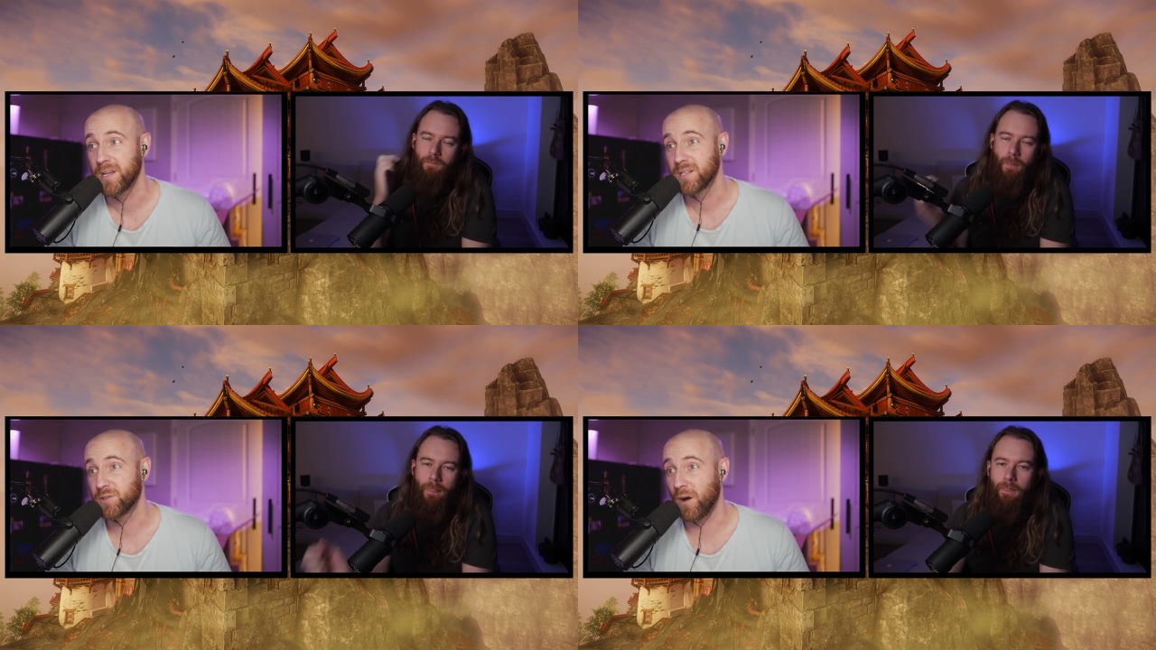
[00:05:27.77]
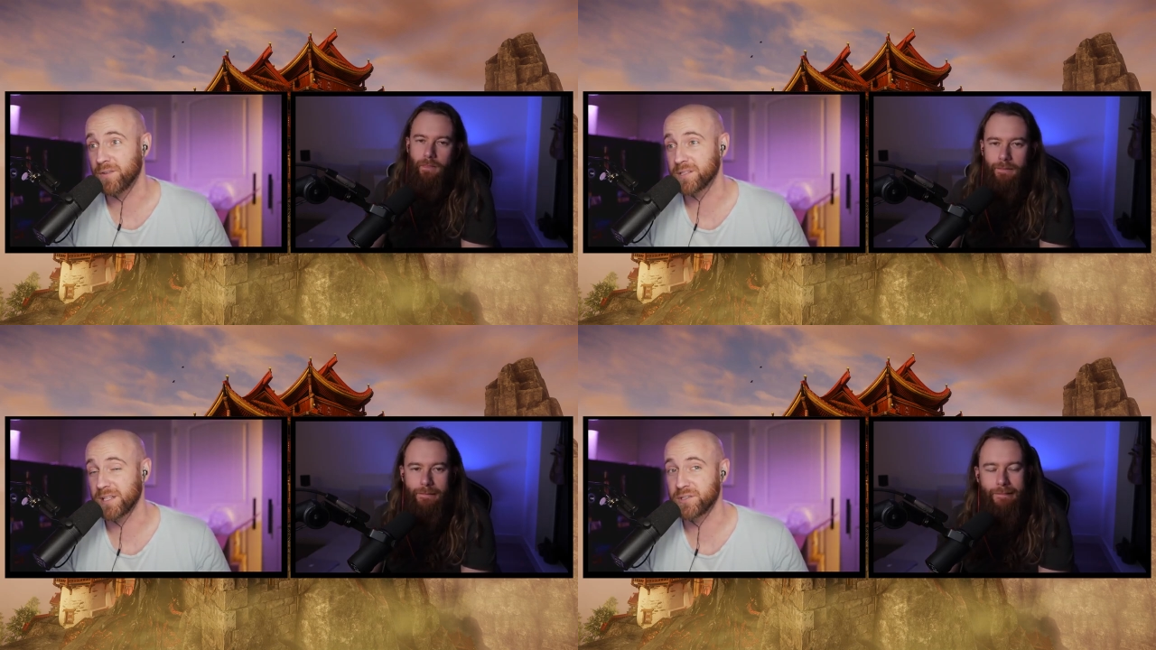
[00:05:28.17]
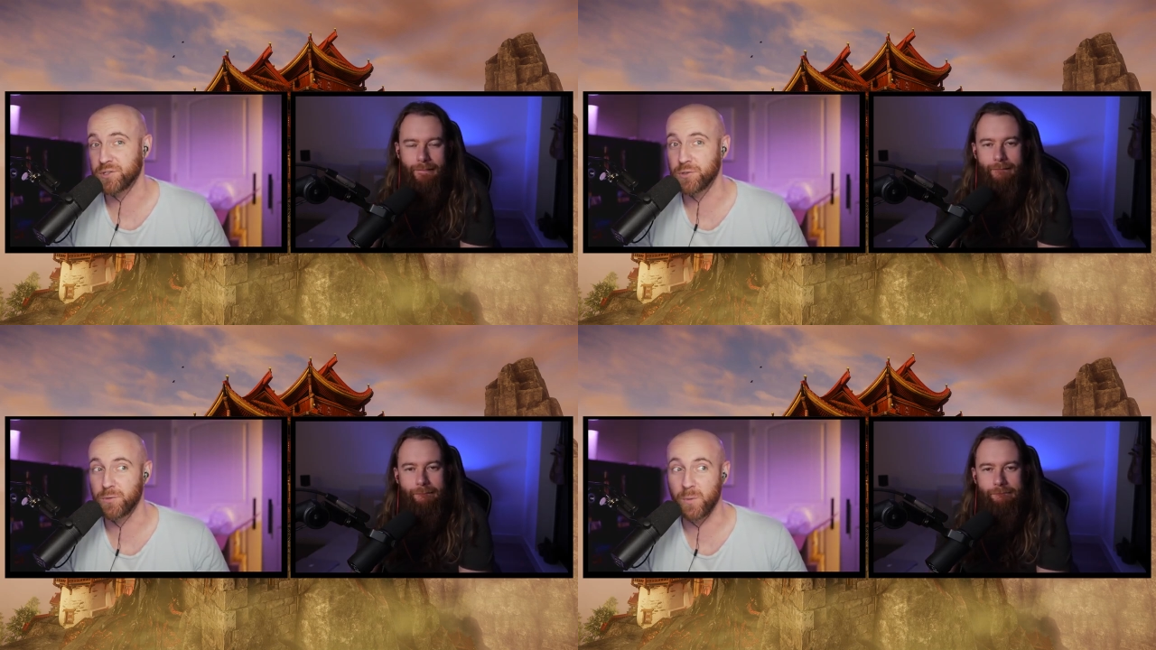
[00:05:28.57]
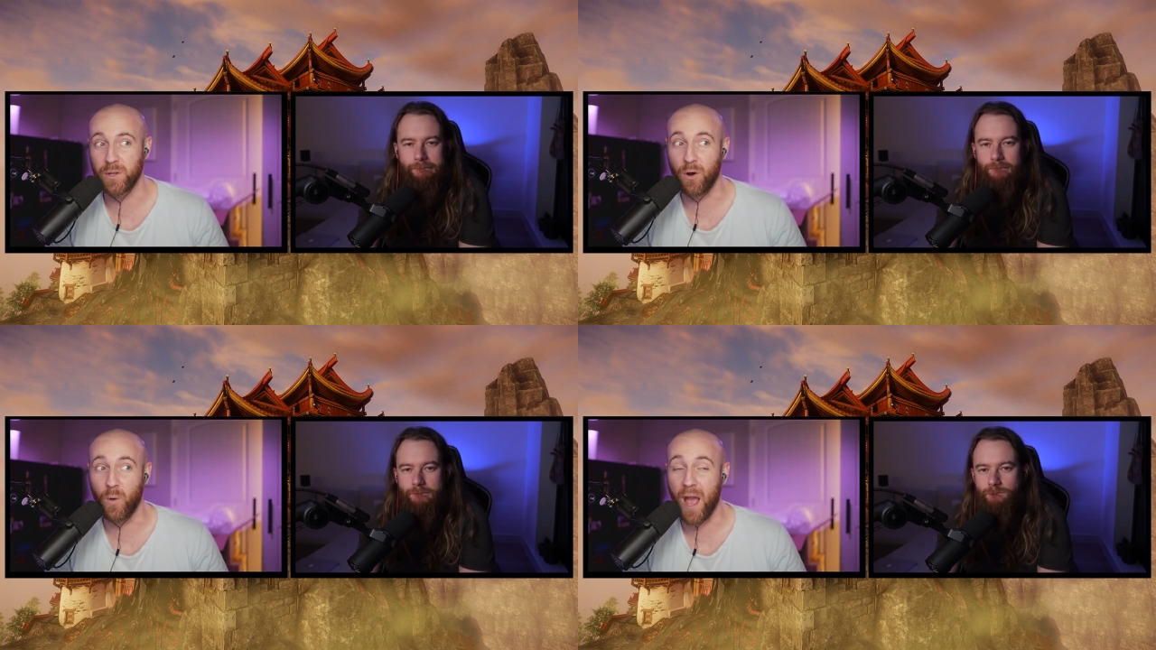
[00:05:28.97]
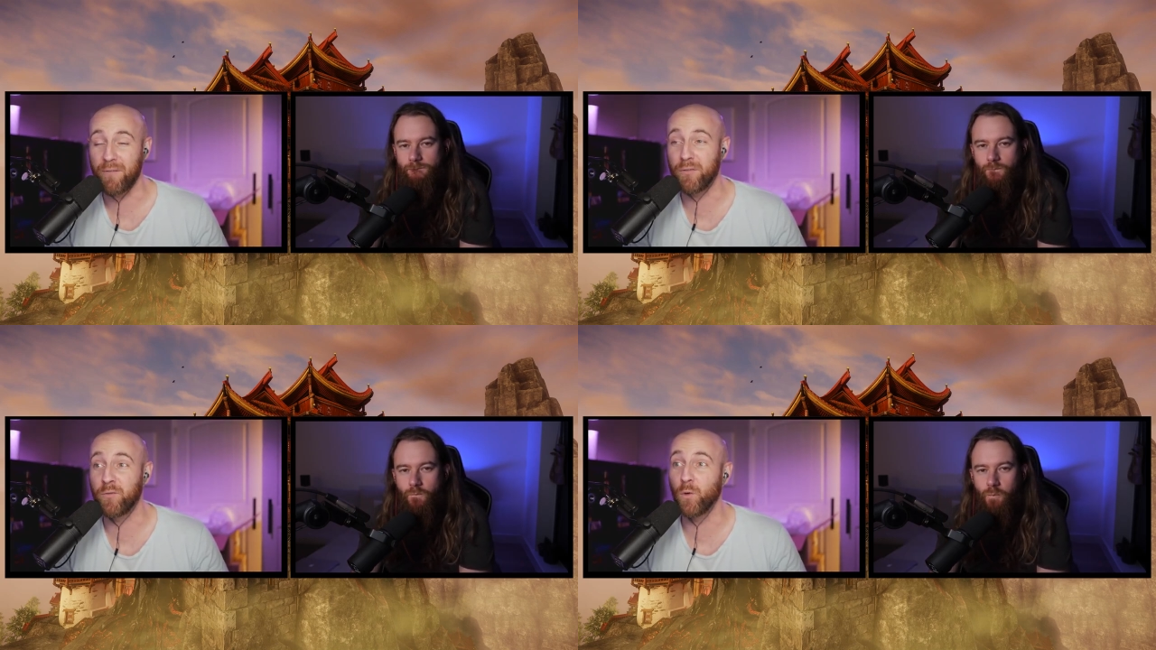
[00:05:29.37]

Speaker 1: So obviously as you you know have a full